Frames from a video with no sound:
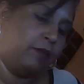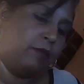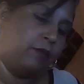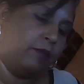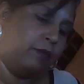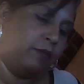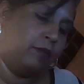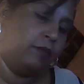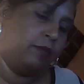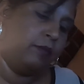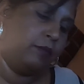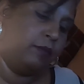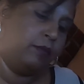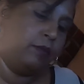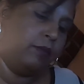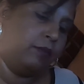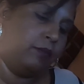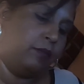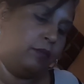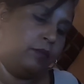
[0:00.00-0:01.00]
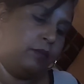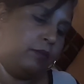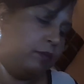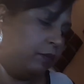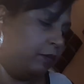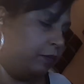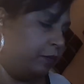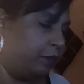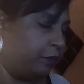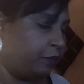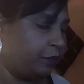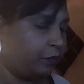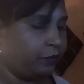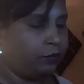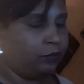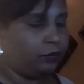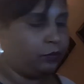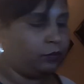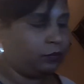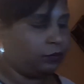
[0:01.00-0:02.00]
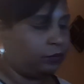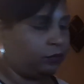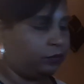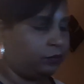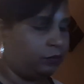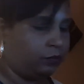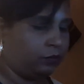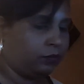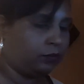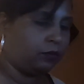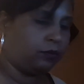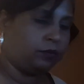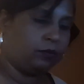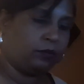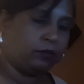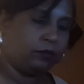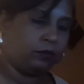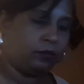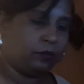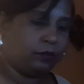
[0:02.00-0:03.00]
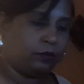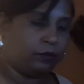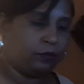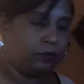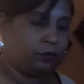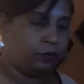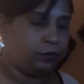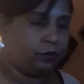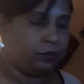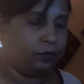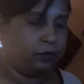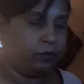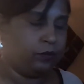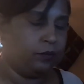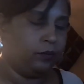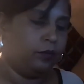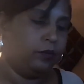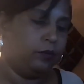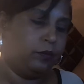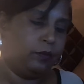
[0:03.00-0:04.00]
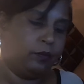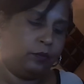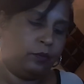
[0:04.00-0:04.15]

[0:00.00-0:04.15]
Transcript: [no speech]